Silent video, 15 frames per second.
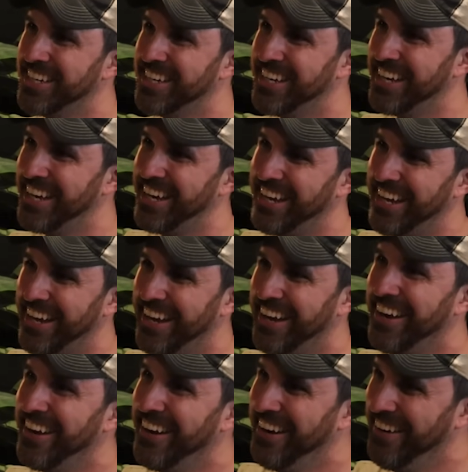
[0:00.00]
I, I just got to make
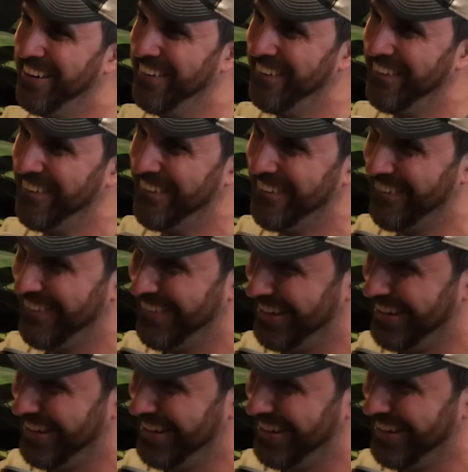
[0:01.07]
sure I don't have great great